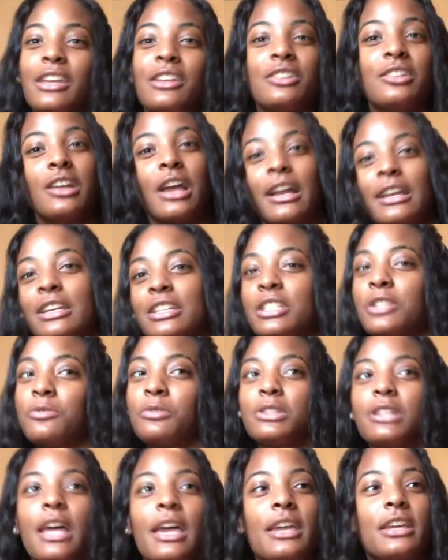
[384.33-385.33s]
And I guess she
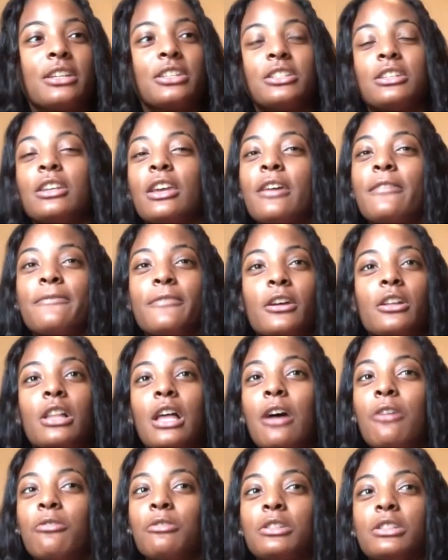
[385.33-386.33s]
was like, she had
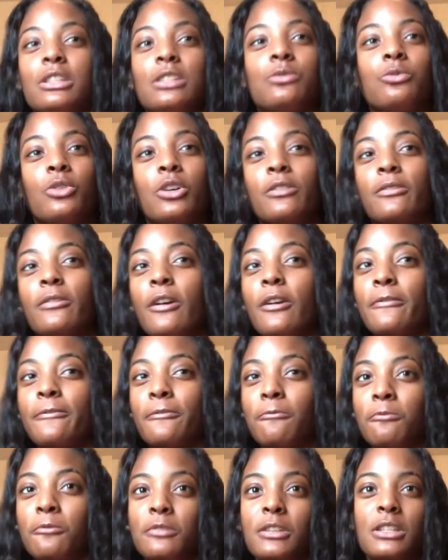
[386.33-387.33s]
fell out with this one
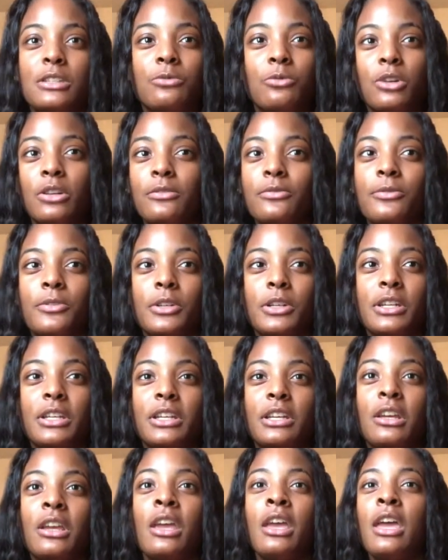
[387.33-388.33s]

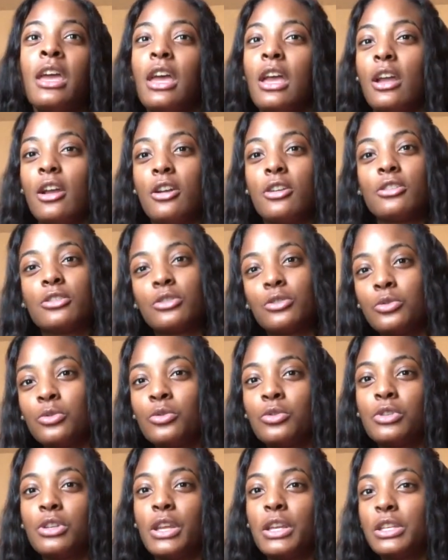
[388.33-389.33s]
friend at her
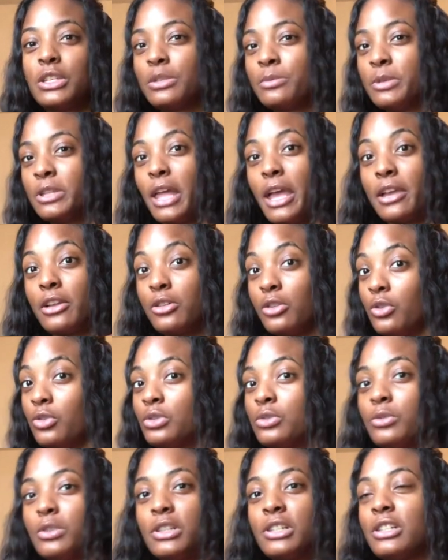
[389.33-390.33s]
school that used to be like
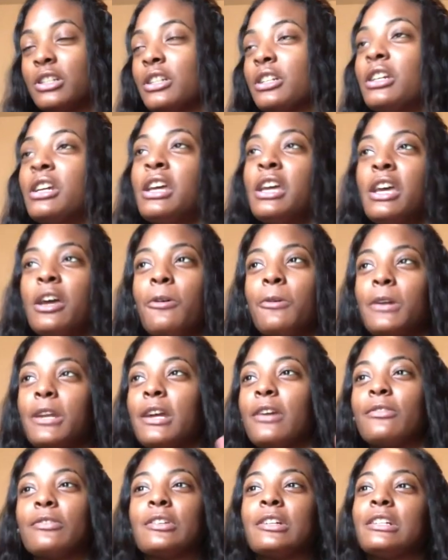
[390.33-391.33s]
close with her or
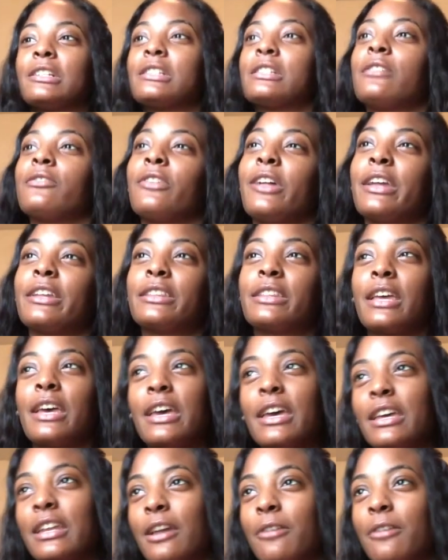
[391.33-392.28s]
whatever and stuff like that.